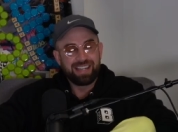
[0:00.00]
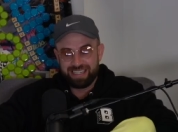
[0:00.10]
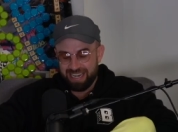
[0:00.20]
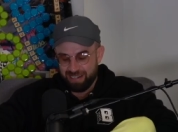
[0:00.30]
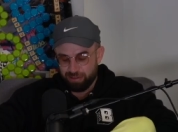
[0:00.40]

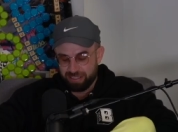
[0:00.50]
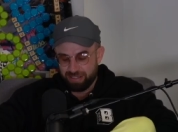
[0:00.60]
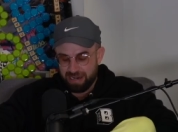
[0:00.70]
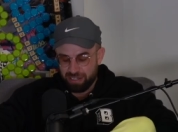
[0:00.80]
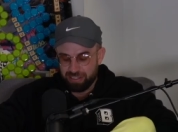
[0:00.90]
okay katie well
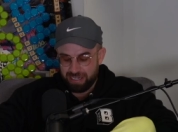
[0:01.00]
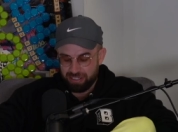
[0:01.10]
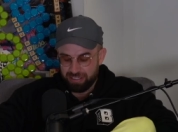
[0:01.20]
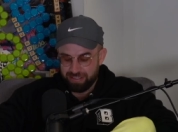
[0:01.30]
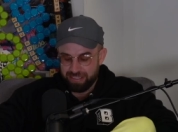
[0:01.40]

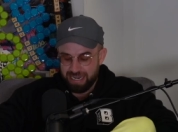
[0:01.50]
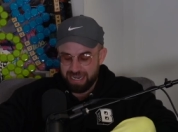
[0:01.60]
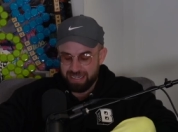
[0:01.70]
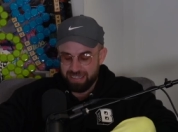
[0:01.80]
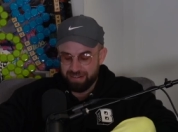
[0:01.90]
congratulations
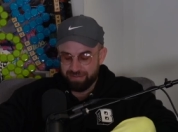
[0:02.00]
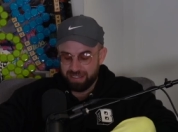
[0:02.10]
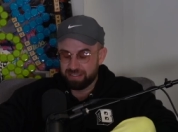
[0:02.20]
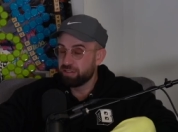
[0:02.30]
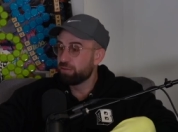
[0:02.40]
yeah. and if
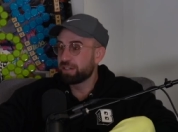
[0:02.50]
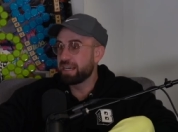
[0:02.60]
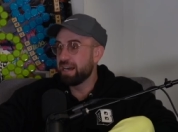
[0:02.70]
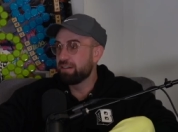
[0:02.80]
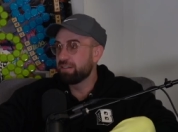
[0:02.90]
things don't
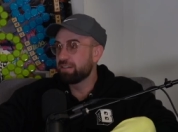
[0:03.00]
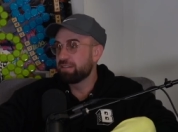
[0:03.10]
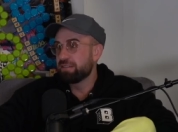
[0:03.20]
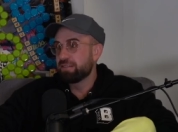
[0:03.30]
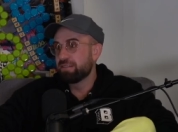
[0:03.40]
work out
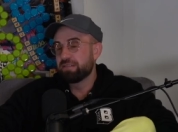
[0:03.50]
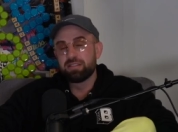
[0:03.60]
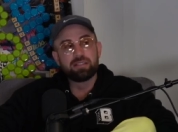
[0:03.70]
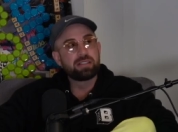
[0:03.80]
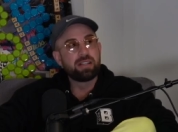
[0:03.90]

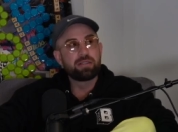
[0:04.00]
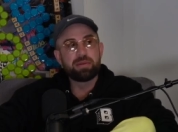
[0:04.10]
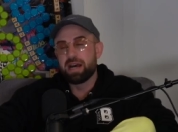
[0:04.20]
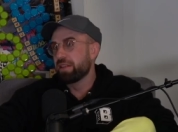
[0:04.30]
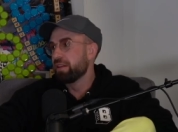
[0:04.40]
there's
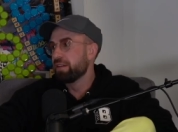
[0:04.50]
another path